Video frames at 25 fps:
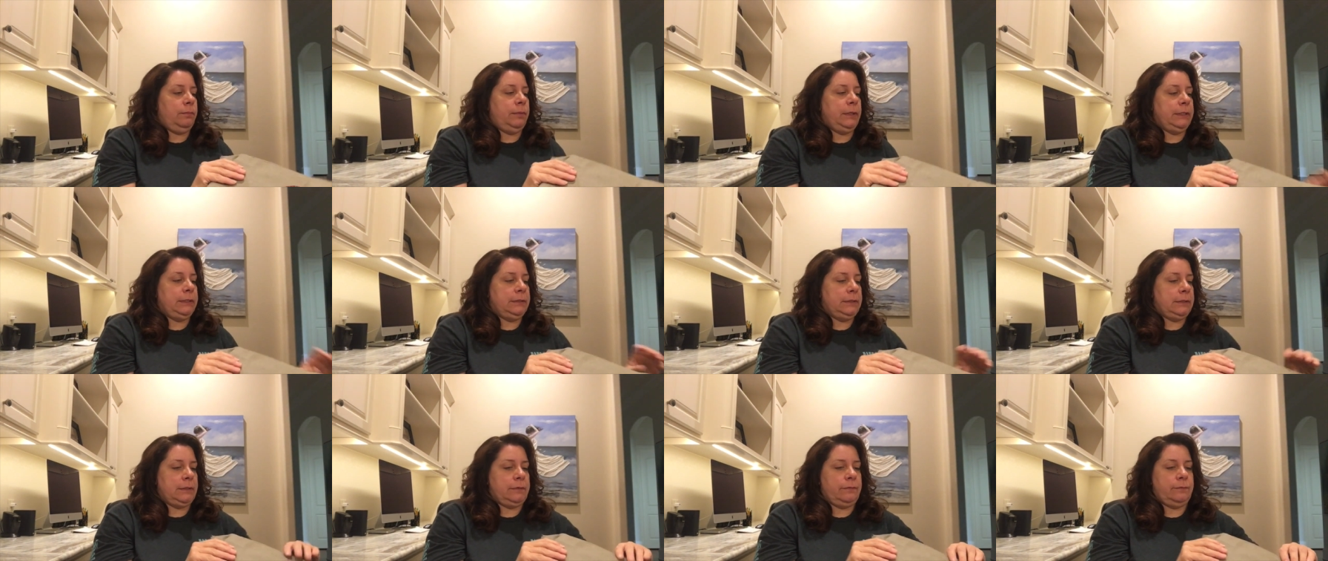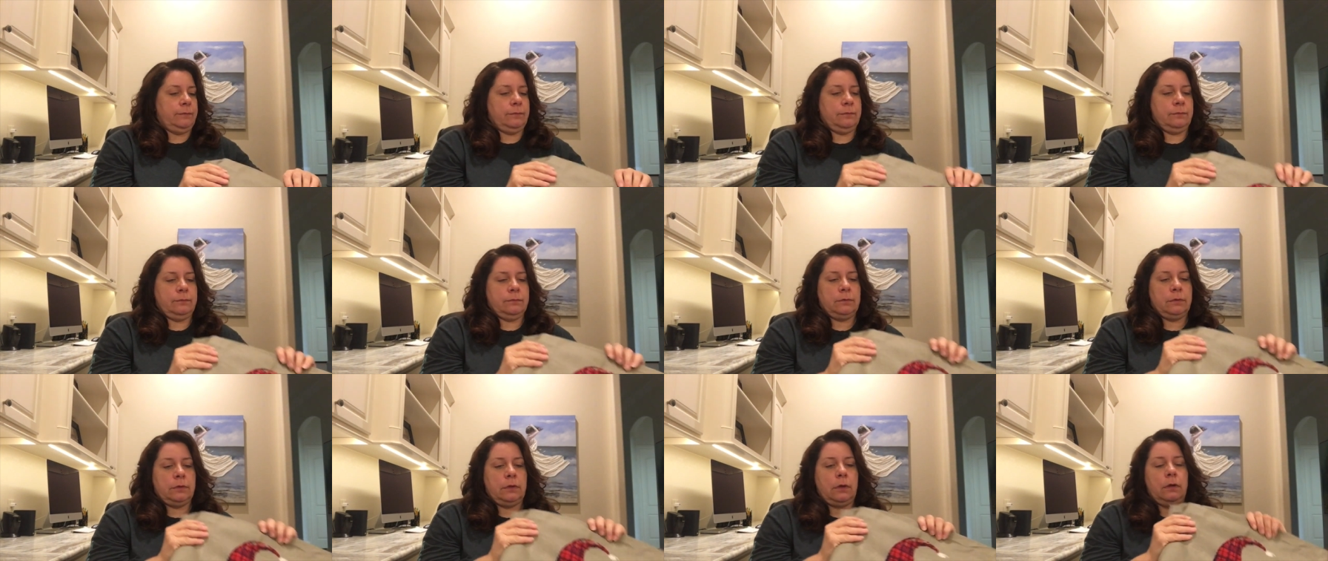piece of
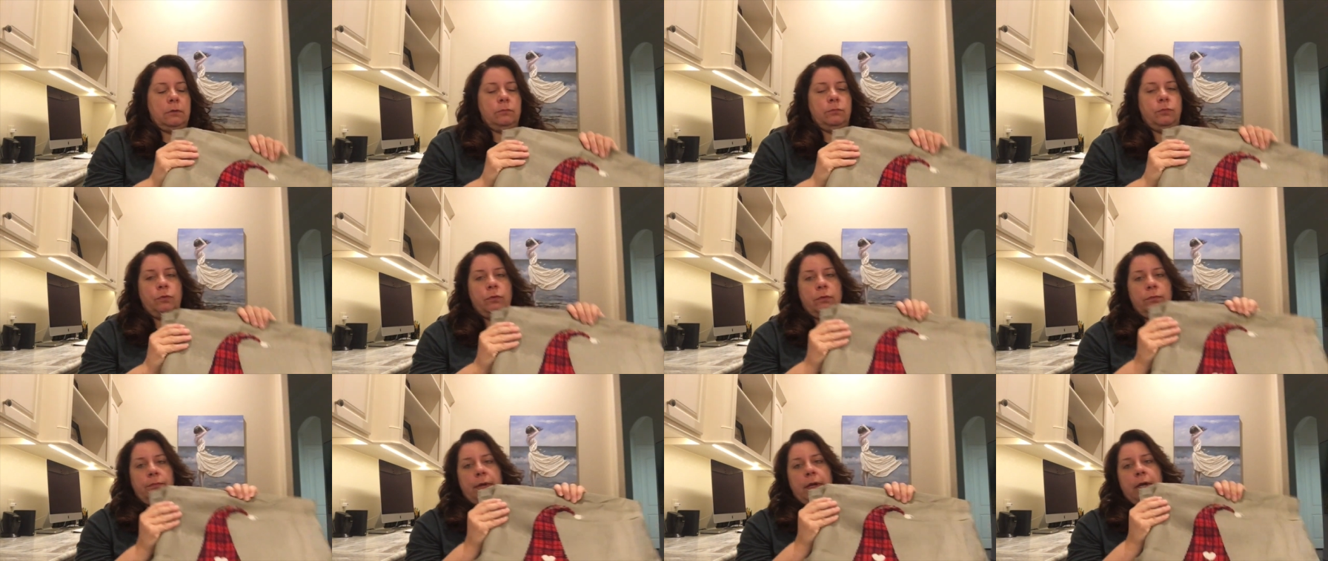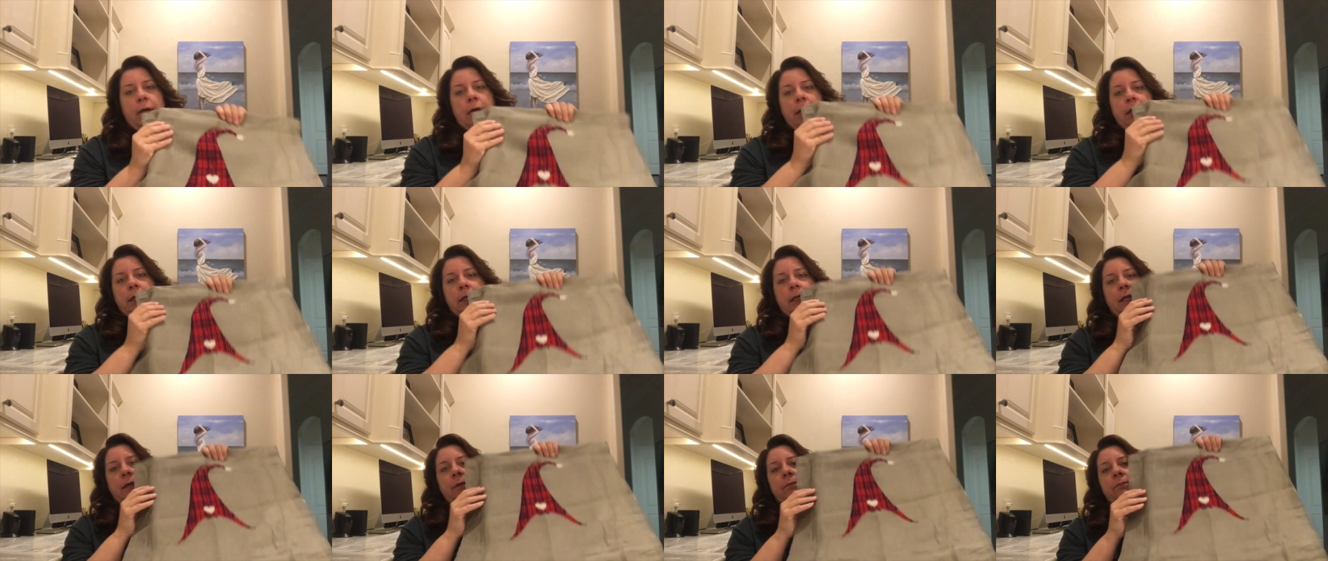cardboard behind
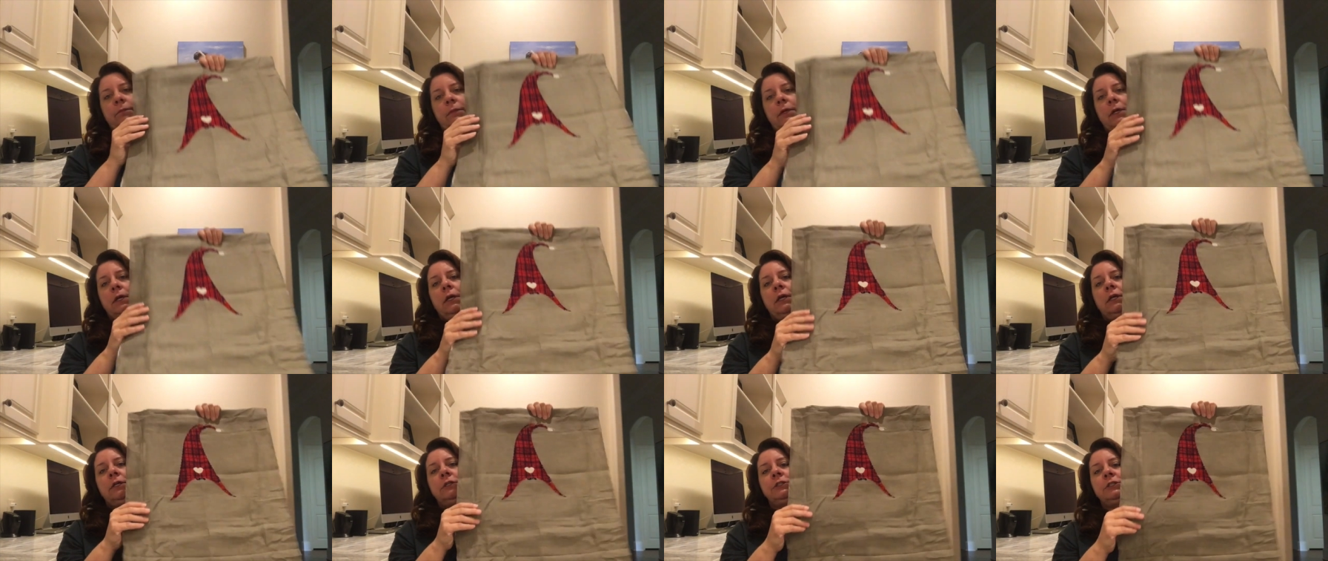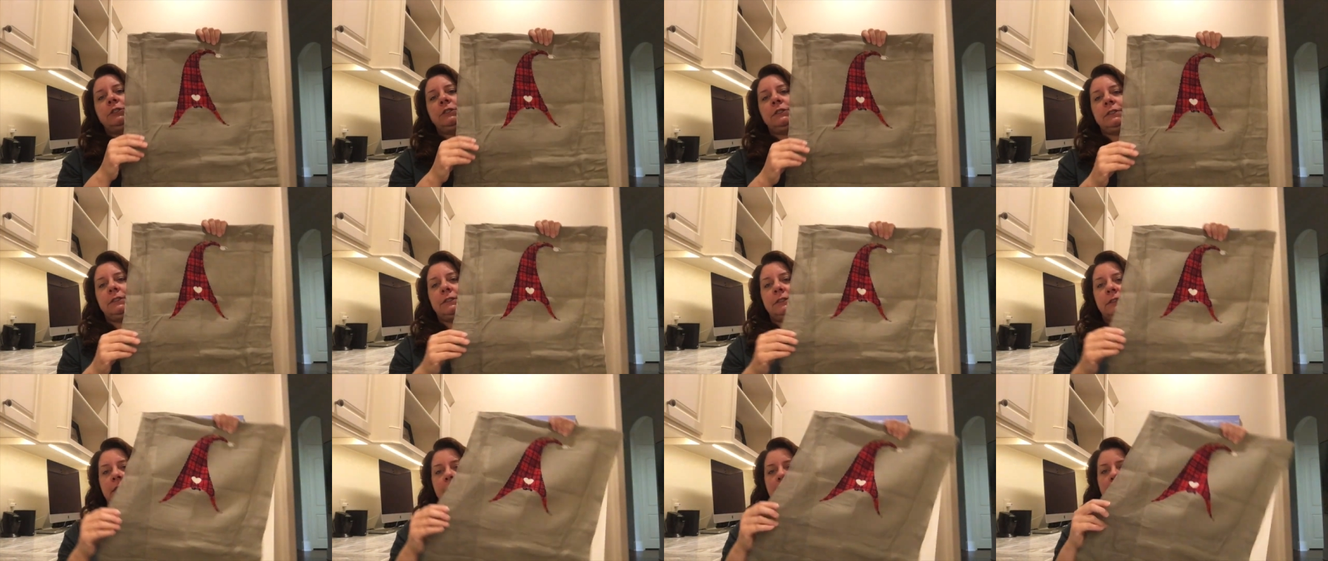him
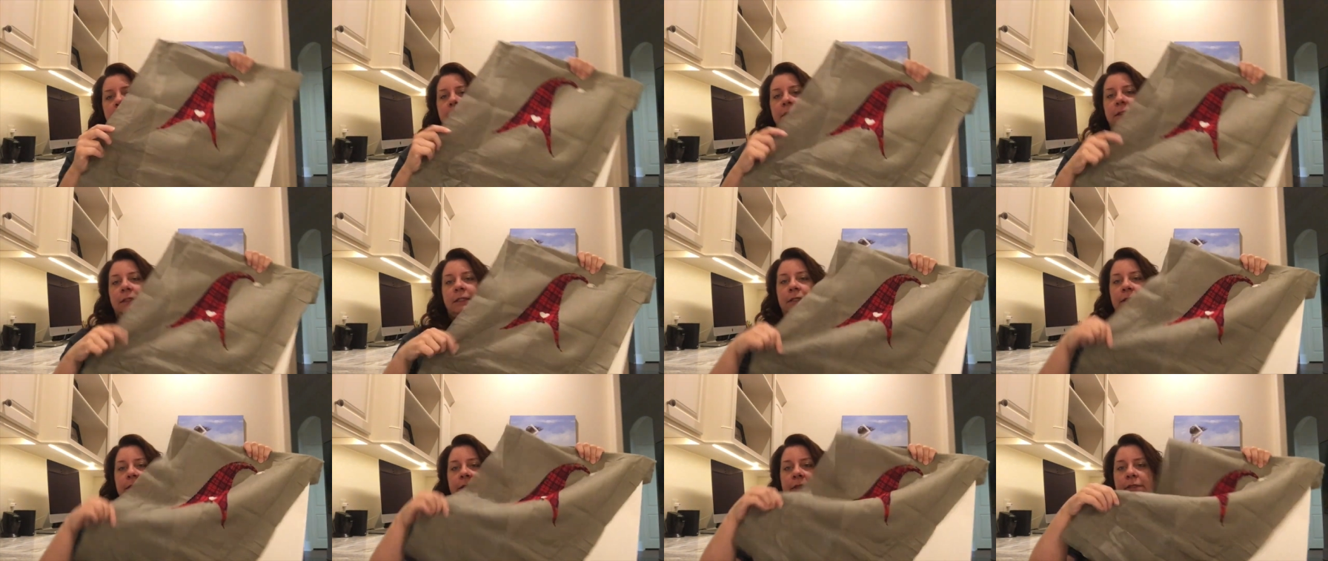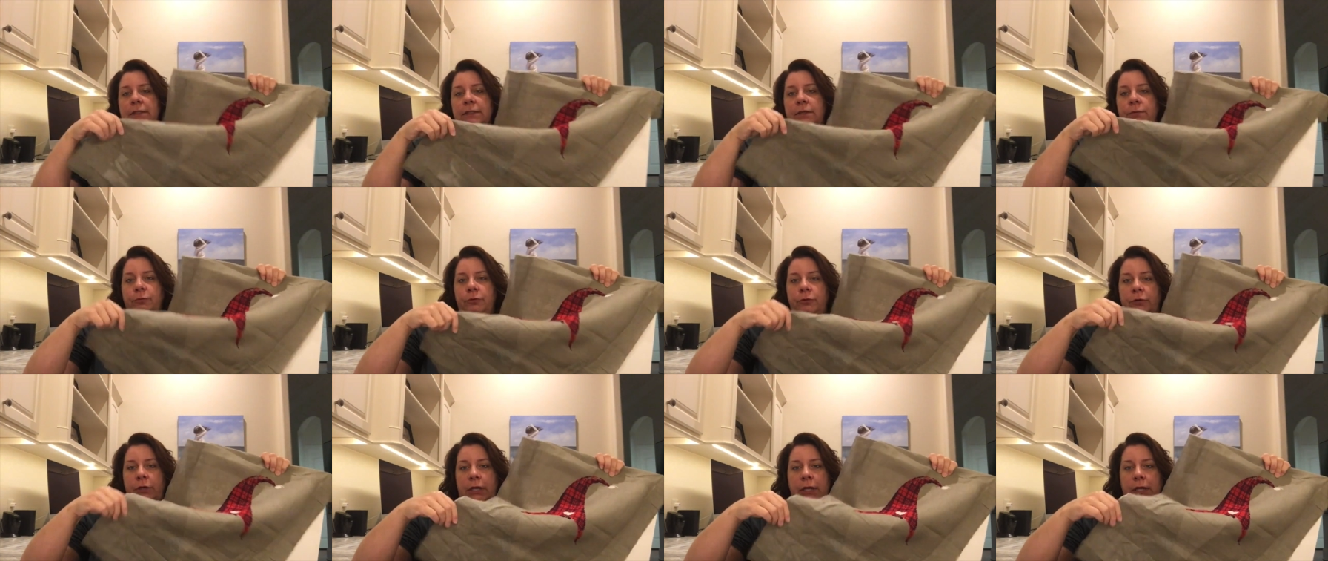just because this is a
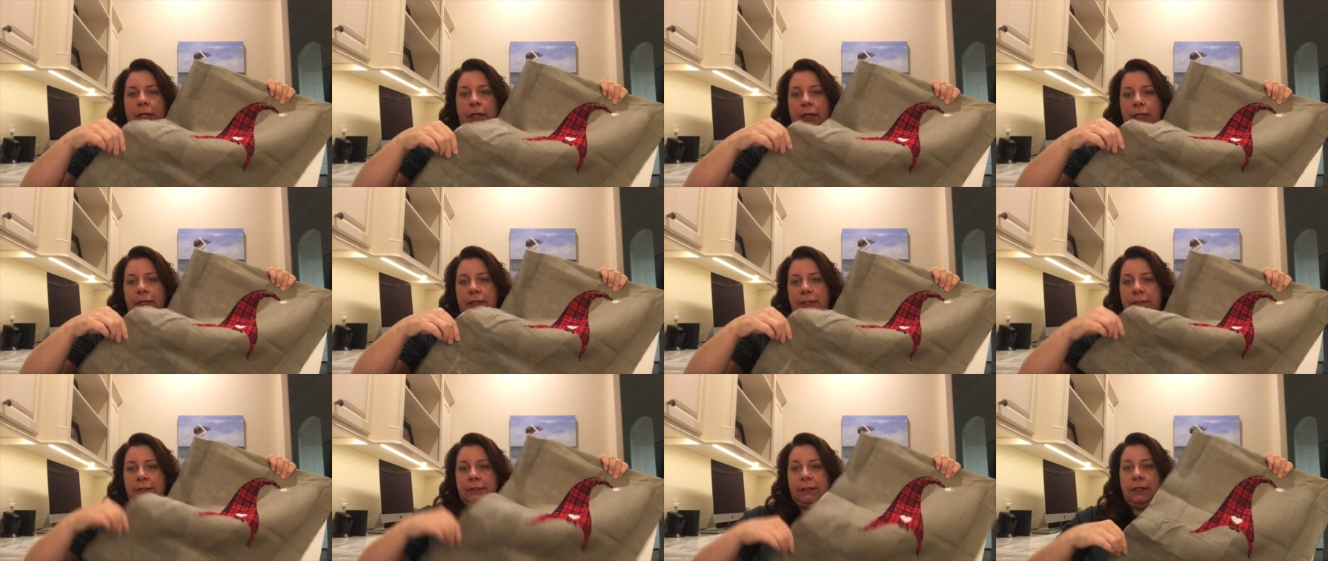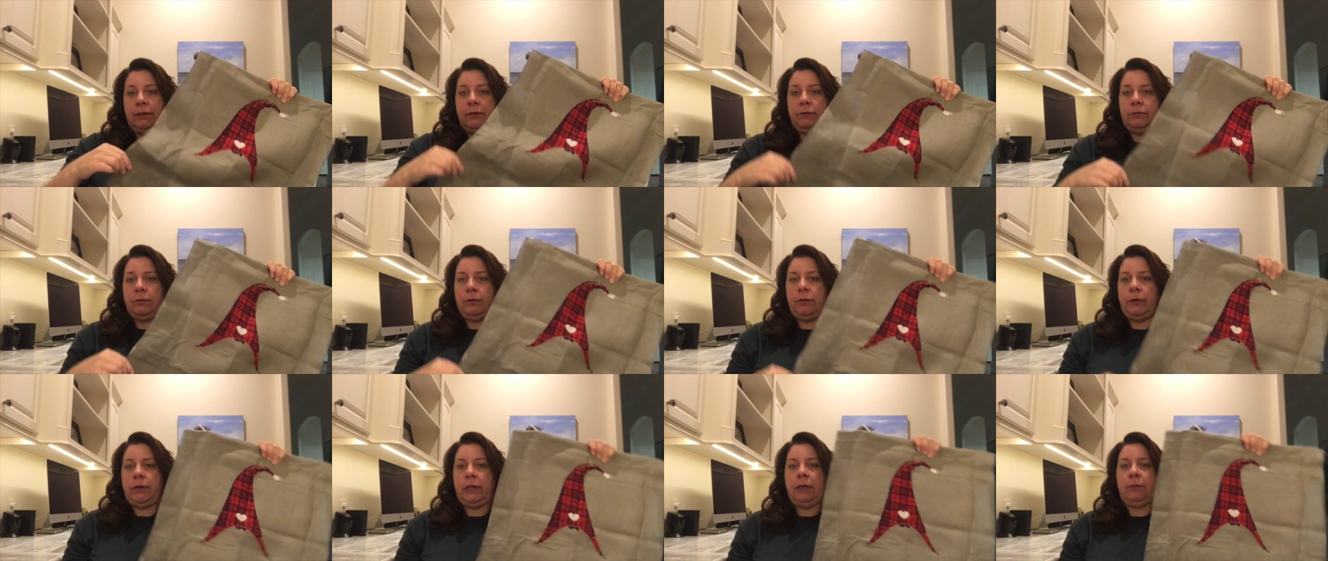pretty
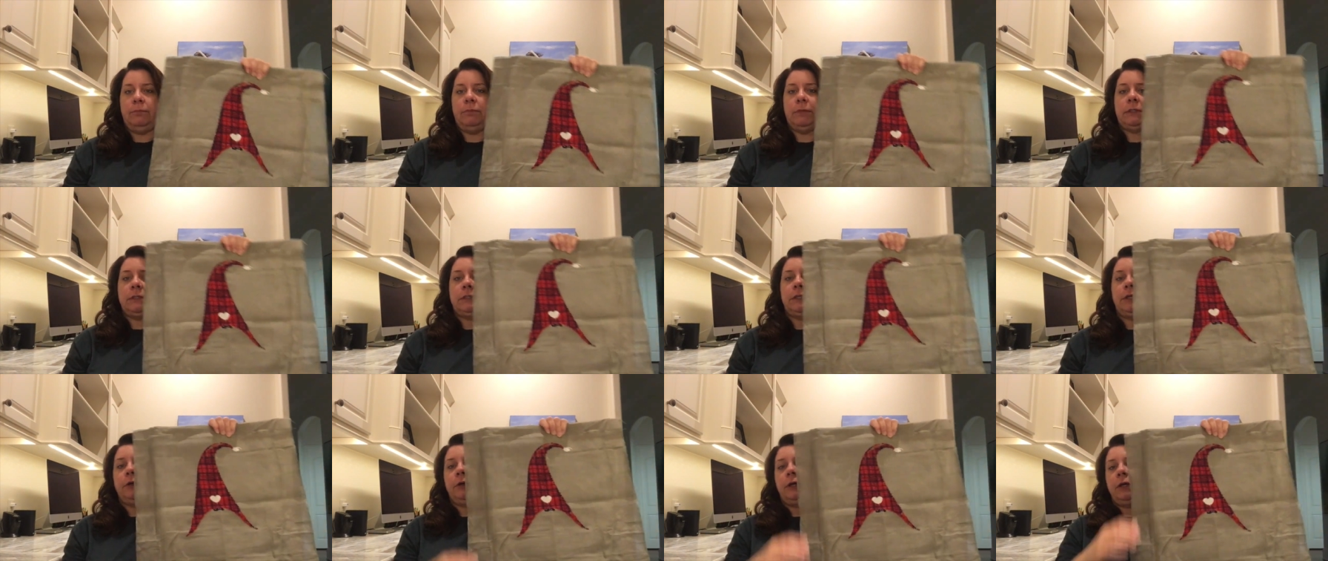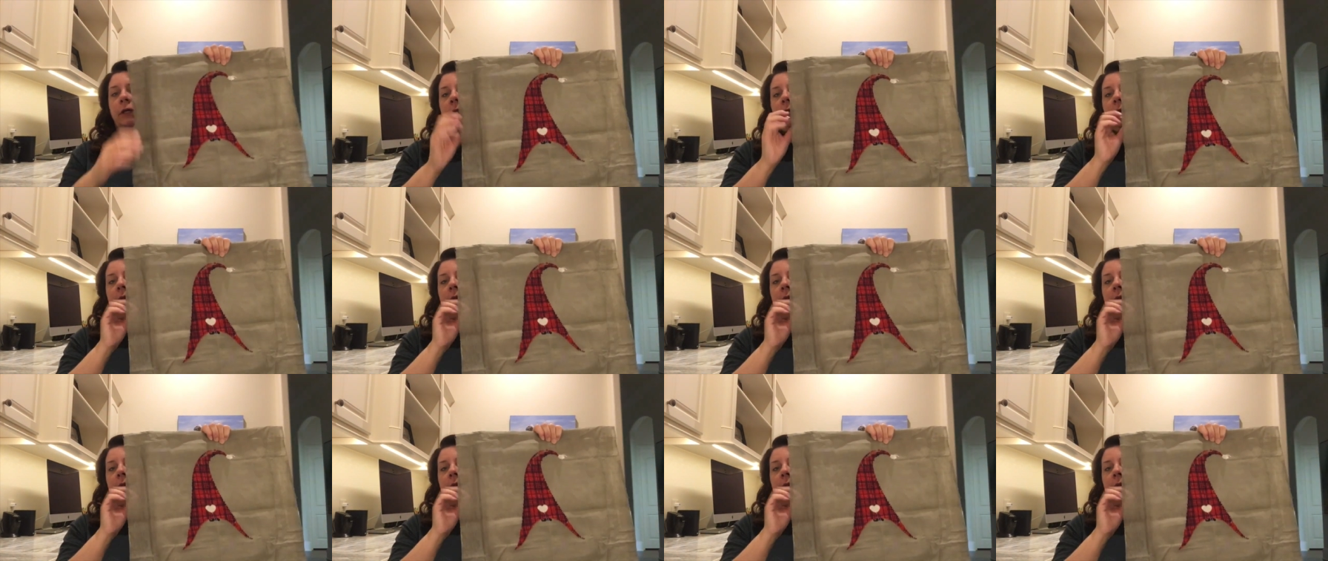see-through material.